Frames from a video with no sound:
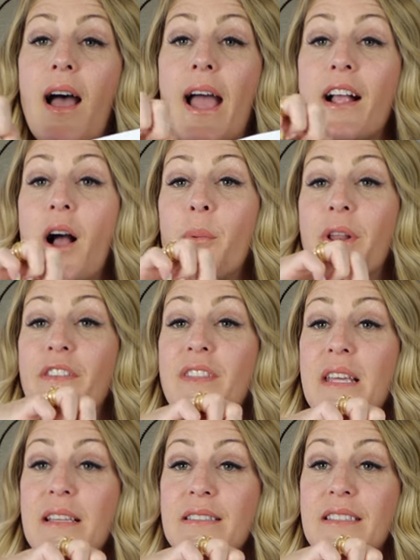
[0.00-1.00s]
I got one
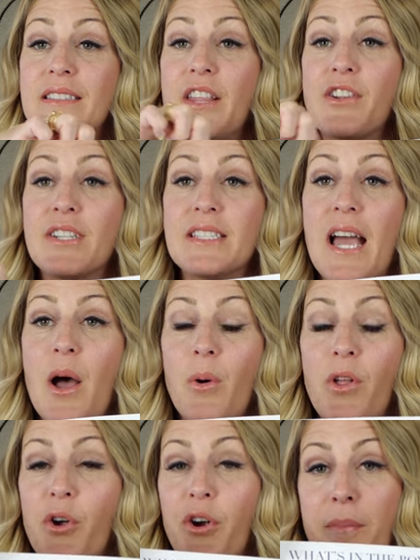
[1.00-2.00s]
of these. It's either a
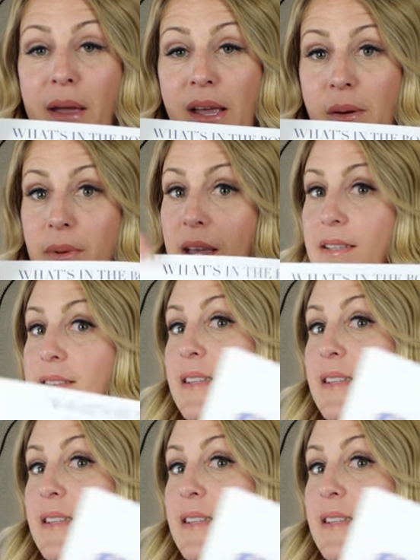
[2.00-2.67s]
towel or a makeup case.